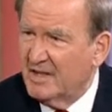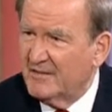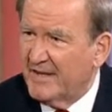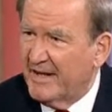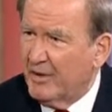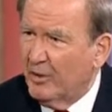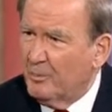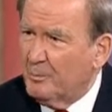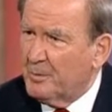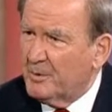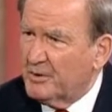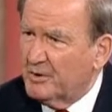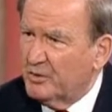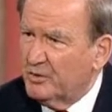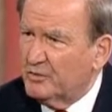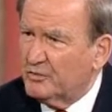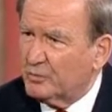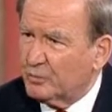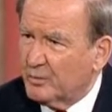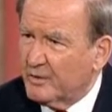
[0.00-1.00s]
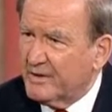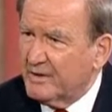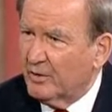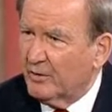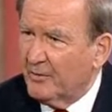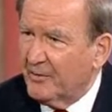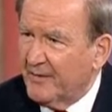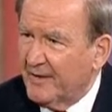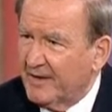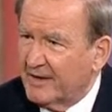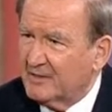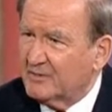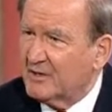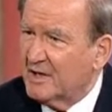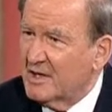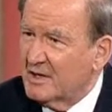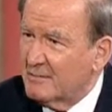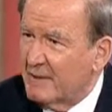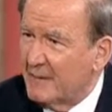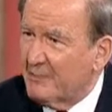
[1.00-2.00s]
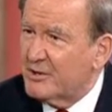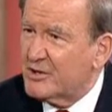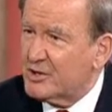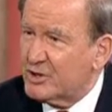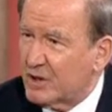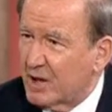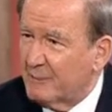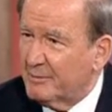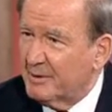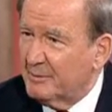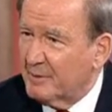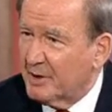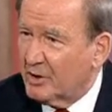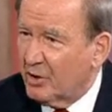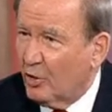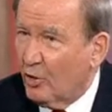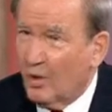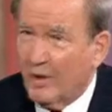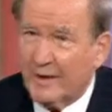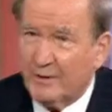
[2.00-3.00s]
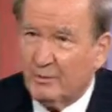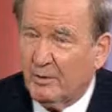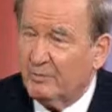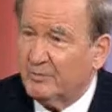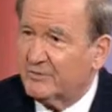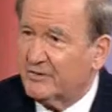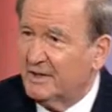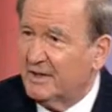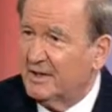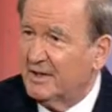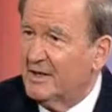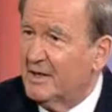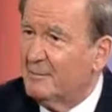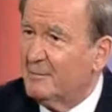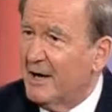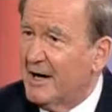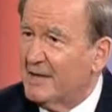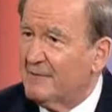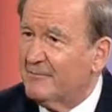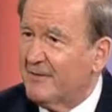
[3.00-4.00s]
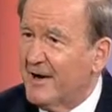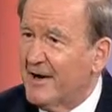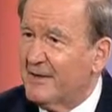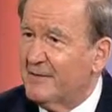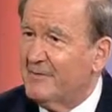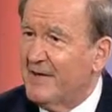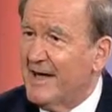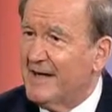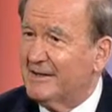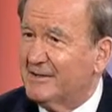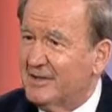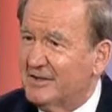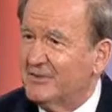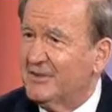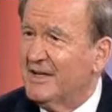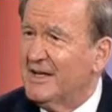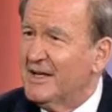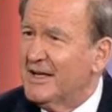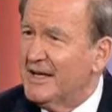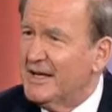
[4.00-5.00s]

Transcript: They don't produce real things. Remember Sherman McCoy and what was the oh, bonfire oh, yeah. of the vanities? Mm.